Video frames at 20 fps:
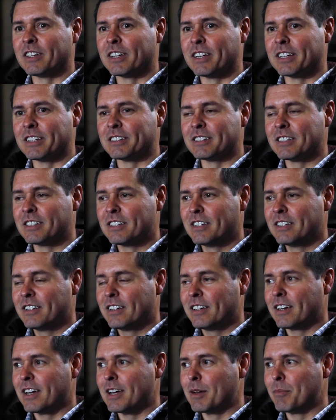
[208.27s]

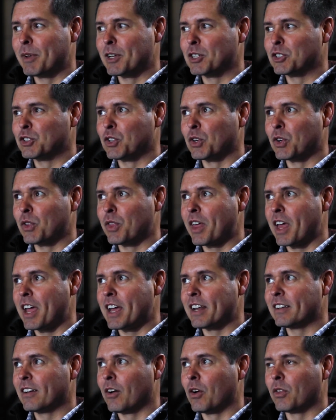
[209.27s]
and make sure
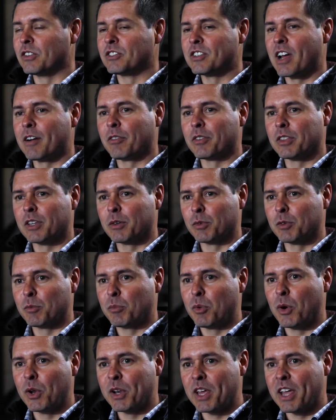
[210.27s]
that all this effort that we
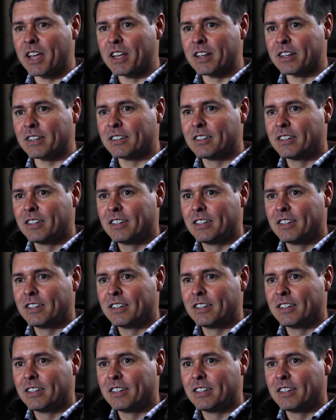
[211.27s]
put in